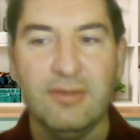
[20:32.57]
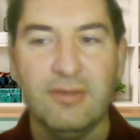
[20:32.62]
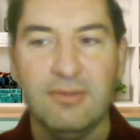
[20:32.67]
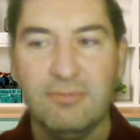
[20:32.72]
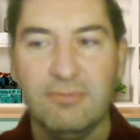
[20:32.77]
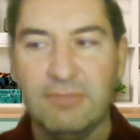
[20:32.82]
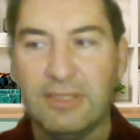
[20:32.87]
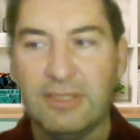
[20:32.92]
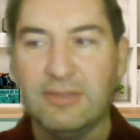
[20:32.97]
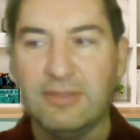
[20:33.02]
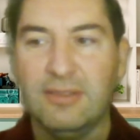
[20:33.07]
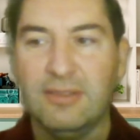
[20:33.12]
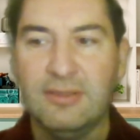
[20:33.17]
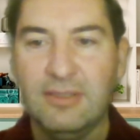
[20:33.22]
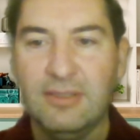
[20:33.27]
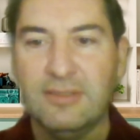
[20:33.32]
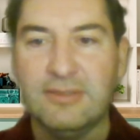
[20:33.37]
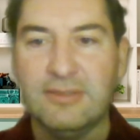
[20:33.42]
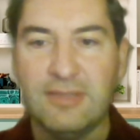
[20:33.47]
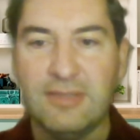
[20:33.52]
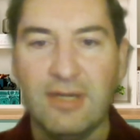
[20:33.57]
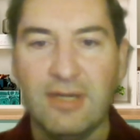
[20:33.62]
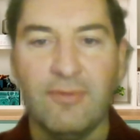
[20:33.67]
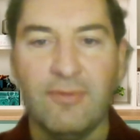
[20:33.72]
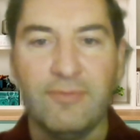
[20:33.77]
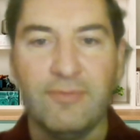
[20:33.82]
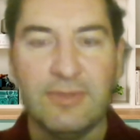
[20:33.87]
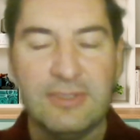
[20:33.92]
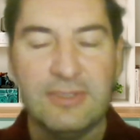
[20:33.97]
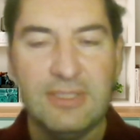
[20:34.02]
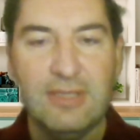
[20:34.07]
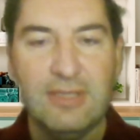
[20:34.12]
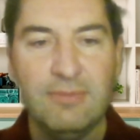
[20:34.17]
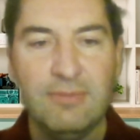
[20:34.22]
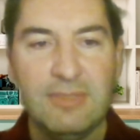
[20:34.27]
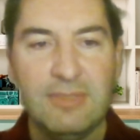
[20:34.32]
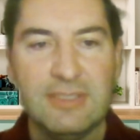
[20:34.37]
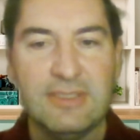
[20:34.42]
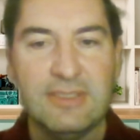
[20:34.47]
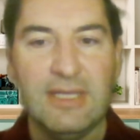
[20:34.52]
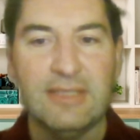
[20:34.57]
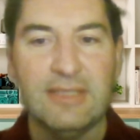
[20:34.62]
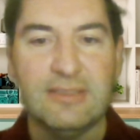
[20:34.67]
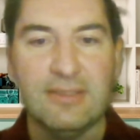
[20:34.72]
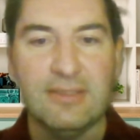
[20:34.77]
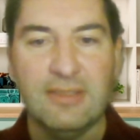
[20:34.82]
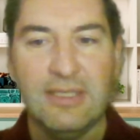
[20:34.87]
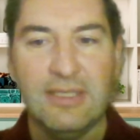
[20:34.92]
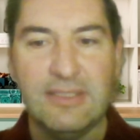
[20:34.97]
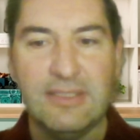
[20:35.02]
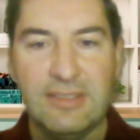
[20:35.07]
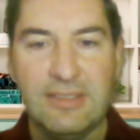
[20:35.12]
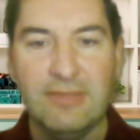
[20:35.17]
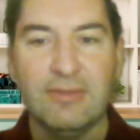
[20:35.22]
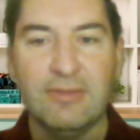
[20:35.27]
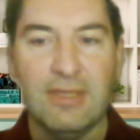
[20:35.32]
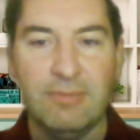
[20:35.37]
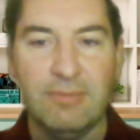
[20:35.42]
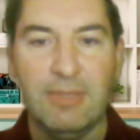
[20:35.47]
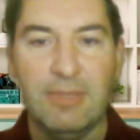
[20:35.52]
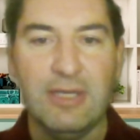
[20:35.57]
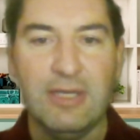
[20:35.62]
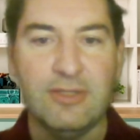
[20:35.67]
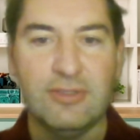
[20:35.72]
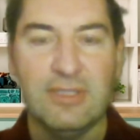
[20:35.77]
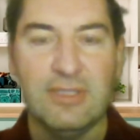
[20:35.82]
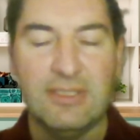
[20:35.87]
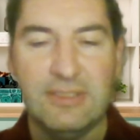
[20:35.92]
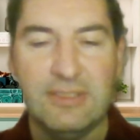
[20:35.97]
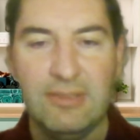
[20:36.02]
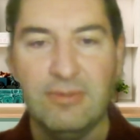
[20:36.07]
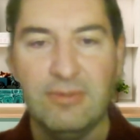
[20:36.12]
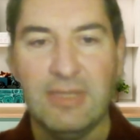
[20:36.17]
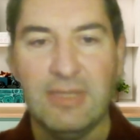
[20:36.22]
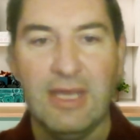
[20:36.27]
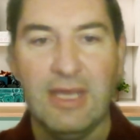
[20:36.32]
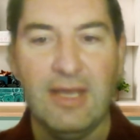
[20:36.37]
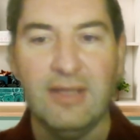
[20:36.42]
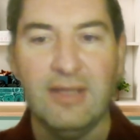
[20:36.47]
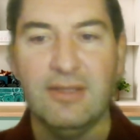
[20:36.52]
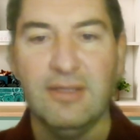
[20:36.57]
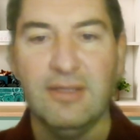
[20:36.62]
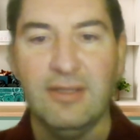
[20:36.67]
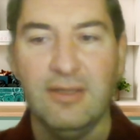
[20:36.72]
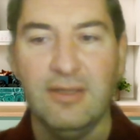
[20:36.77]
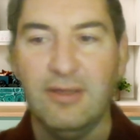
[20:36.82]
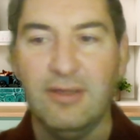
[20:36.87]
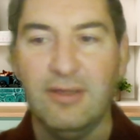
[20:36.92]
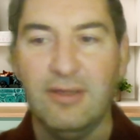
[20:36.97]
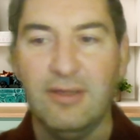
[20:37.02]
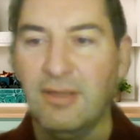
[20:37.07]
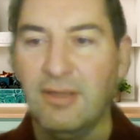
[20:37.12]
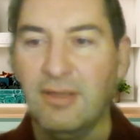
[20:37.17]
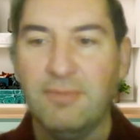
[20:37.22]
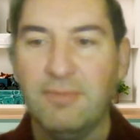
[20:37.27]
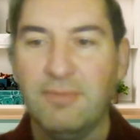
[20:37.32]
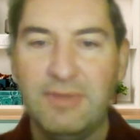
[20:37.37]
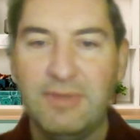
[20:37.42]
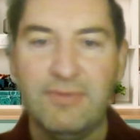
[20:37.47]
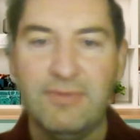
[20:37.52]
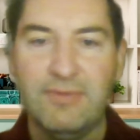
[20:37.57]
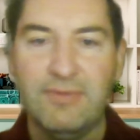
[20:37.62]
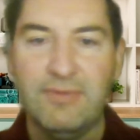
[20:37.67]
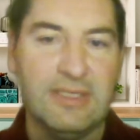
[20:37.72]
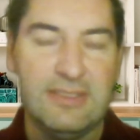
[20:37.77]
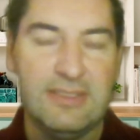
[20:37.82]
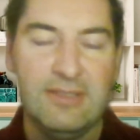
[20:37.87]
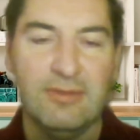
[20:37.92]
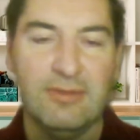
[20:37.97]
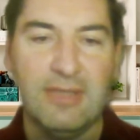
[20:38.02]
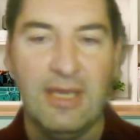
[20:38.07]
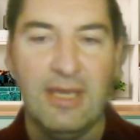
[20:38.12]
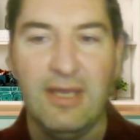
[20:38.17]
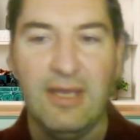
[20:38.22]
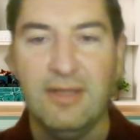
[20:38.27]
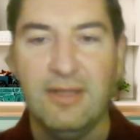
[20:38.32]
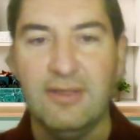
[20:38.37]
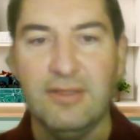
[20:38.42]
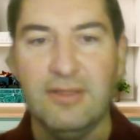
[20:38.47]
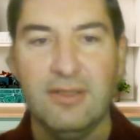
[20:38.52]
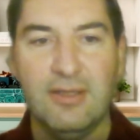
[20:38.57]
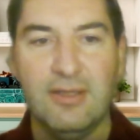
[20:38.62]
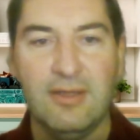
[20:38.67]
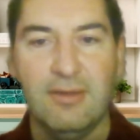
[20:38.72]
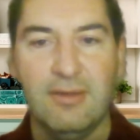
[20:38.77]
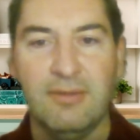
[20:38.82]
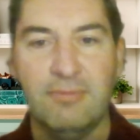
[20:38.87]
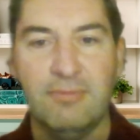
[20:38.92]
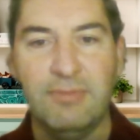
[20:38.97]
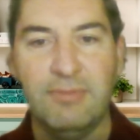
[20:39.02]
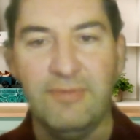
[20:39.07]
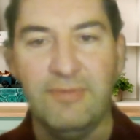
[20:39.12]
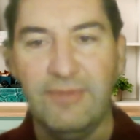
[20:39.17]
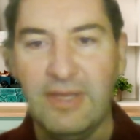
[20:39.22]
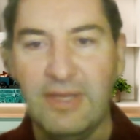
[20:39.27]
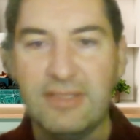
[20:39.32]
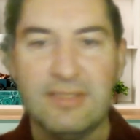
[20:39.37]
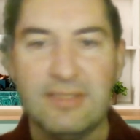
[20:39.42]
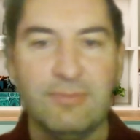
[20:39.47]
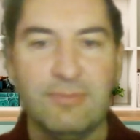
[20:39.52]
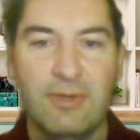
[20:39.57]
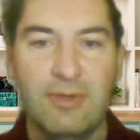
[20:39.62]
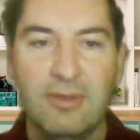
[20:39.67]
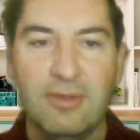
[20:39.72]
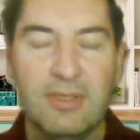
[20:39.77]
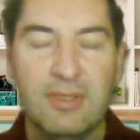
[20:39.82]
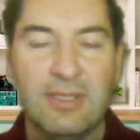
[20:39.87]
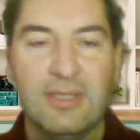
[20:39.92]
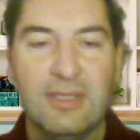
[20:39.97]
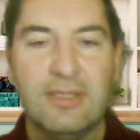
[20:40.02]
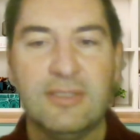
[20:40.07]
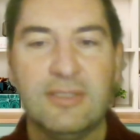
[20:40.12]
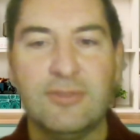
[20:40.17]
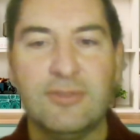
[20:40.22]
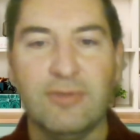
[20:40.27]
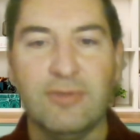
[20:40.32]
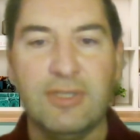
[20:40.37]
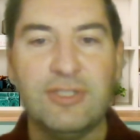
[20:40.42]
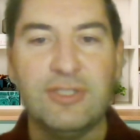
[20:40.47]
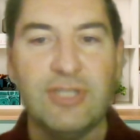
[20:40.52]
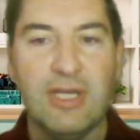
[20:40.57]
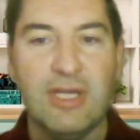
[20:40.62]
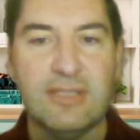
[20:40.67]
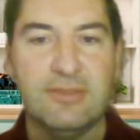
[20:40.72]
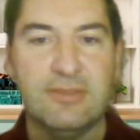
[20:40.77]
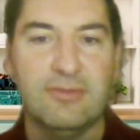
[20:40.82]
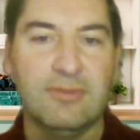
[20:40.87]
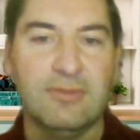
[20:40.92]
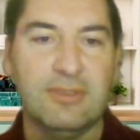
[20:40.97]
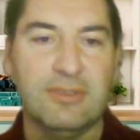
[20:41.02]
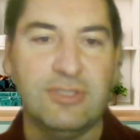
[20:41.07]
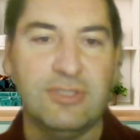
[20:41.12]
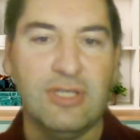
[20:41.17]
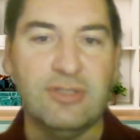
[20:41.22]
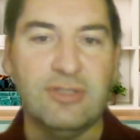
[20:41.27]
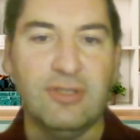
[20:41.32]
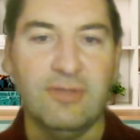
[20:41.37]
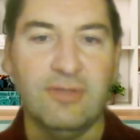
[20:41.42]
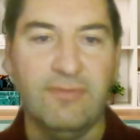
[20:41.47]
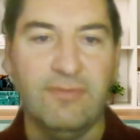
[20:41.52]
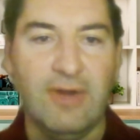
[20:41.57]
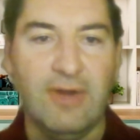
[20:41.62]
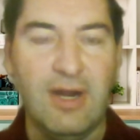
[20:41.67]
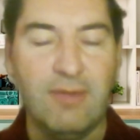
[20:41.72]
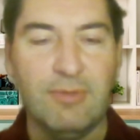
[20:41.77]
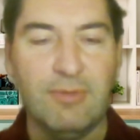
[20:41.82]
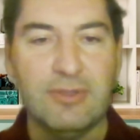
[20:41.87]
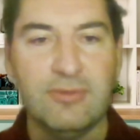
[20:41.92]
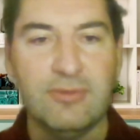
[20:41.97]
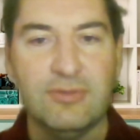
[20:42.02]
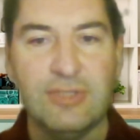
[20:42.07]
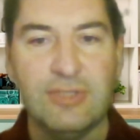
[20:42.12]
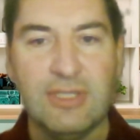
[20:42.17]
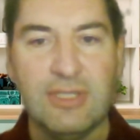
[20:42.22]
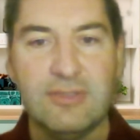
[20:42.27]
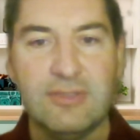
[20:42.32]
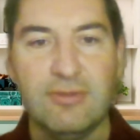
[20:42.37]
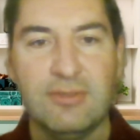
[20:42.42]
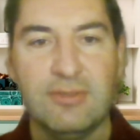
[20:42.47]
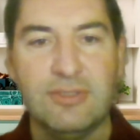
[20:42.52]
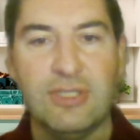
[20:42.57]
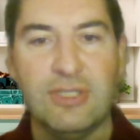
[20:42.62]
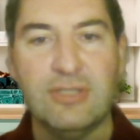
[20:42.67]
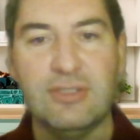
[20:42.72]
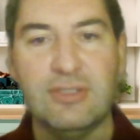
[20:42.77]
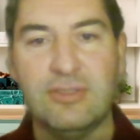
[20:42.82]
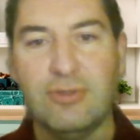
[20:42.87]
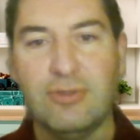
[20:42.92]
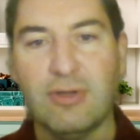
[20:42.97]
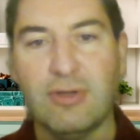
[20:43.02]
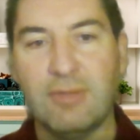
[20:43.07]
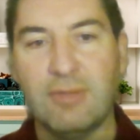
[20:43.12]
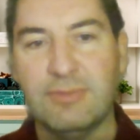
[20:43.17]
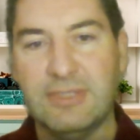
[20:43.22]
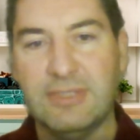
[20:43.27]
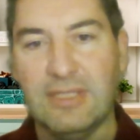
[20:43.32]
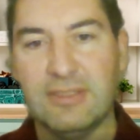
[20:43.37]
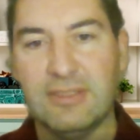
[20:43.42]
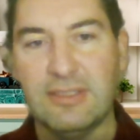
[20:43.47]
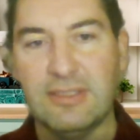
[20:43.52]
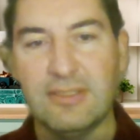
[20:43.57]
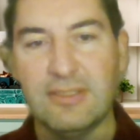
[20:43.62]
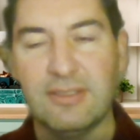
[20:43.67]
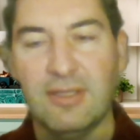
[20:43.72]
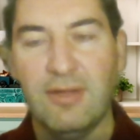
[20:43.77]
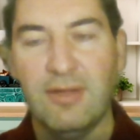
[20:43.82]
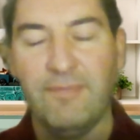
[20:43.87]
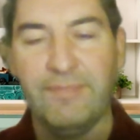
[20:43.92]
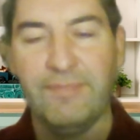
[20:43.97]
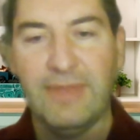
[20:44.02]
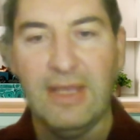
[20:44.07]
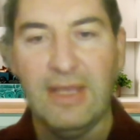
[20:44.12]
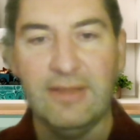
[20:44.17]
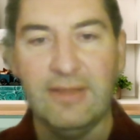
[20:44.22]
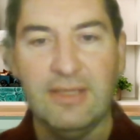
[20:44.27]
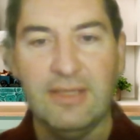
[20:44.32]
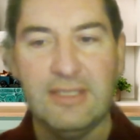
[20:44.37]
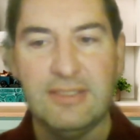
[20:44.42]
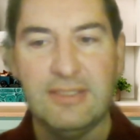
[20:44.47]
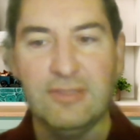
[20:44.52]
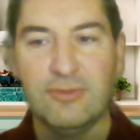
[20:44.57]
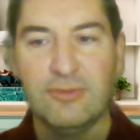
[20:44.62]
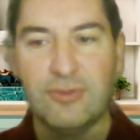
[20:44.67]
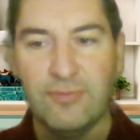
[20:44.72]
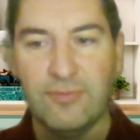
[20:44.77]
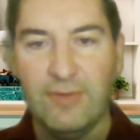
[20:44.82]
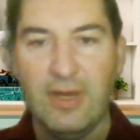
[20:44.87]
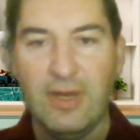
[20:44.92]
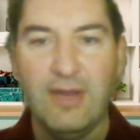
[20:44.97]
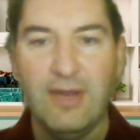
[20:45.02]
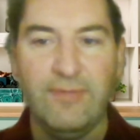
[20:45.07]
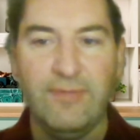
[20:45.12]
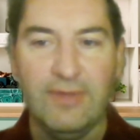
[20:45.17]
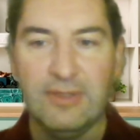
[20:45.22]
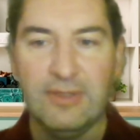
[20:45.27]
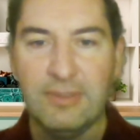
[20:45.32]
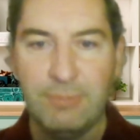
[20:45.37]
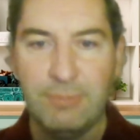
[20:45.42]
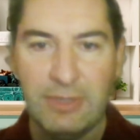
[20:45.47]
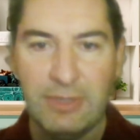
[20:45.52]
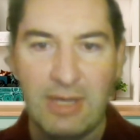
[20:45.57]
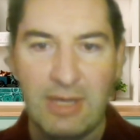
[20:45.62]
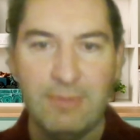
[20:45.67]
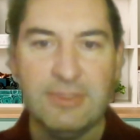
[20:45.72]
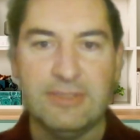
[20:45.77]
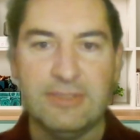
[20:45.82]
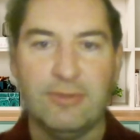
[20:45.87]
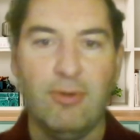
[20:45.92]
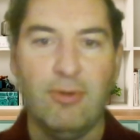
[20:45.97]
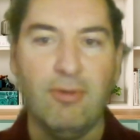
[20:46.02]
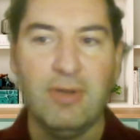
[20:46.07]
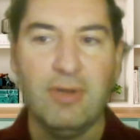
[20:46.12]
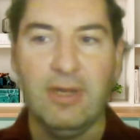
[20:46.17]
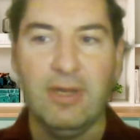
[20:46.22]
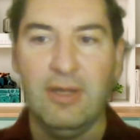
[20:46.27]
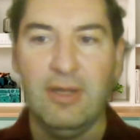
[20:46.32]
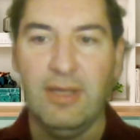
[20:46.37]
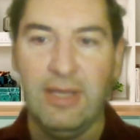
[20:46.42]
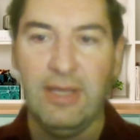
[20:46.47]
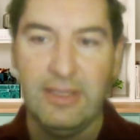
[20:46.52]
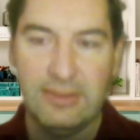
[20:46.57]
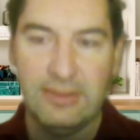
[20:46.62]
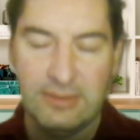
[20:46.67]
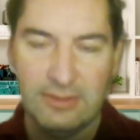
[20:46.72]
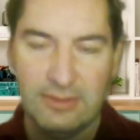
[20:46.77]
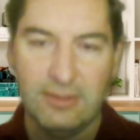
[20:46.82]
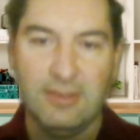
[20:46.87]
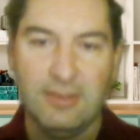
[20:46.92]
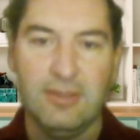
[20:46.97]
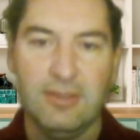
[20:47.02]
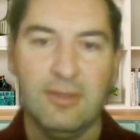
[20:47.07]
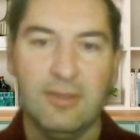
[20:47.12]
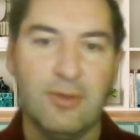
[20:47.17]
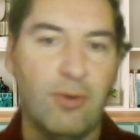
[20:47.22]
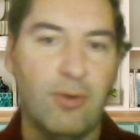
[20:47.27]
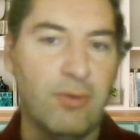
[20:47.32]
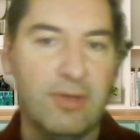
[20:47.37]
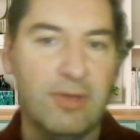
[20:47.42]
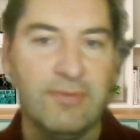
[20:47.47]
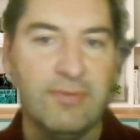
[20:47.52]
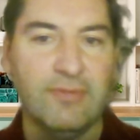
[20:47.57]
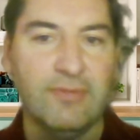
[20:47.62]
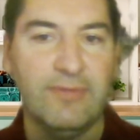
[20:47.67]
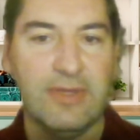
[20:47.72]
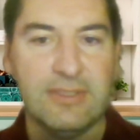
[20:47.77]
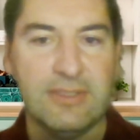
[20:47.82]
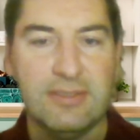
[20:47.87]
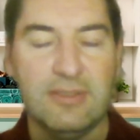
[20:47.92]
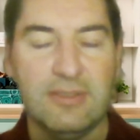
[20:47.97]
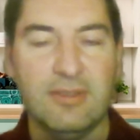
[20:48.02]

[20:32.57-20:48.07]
like the strength of the team is that they still can manage, they still can pivot, they still can be flexible to adjust to the changing environment, to adjust to the changing circumstances, and they still survive and becoming stronger and grow even faster.